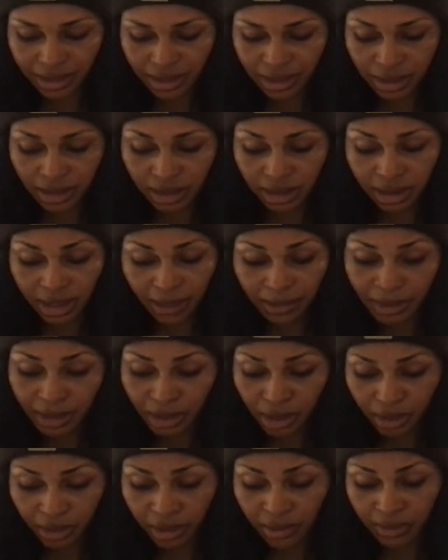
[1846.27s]
just to let me
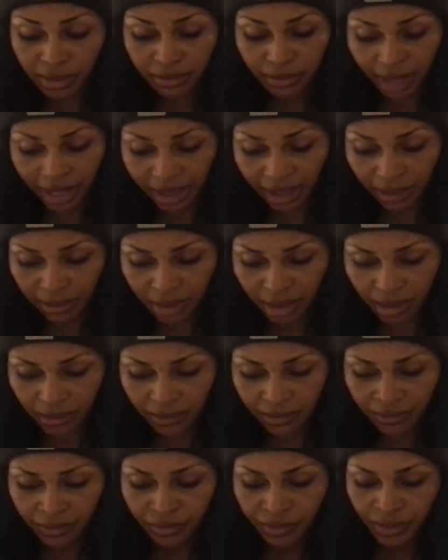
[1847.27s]
know he was mad at
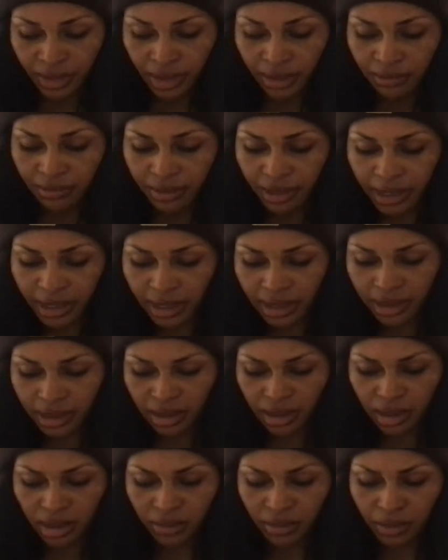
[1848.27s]
me, but
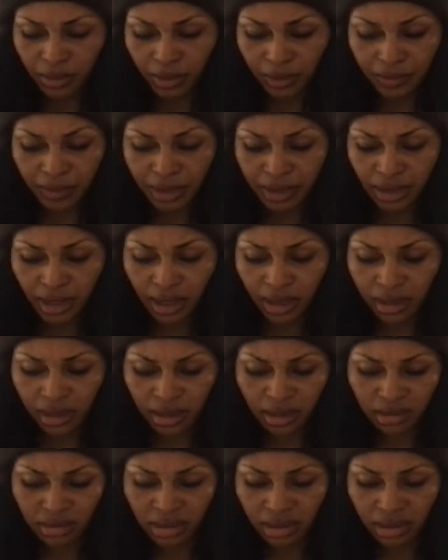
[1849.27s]
we weren't really talking.